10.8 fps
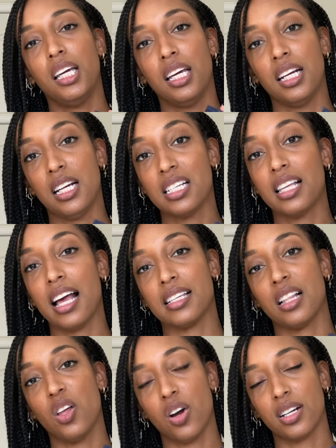it does last a
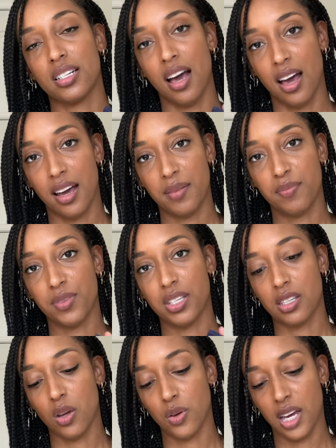long time.
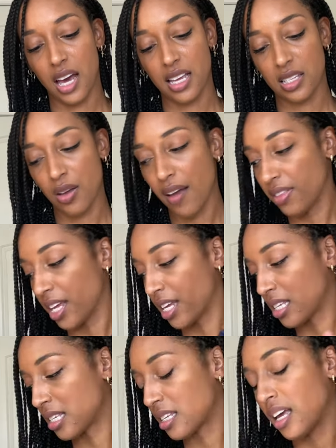So yeah, I still have
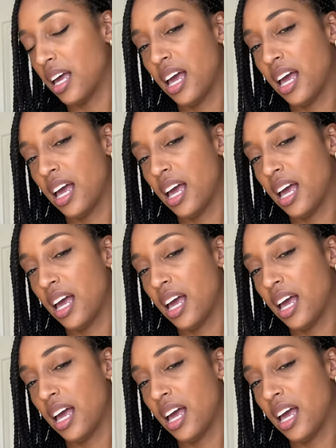this.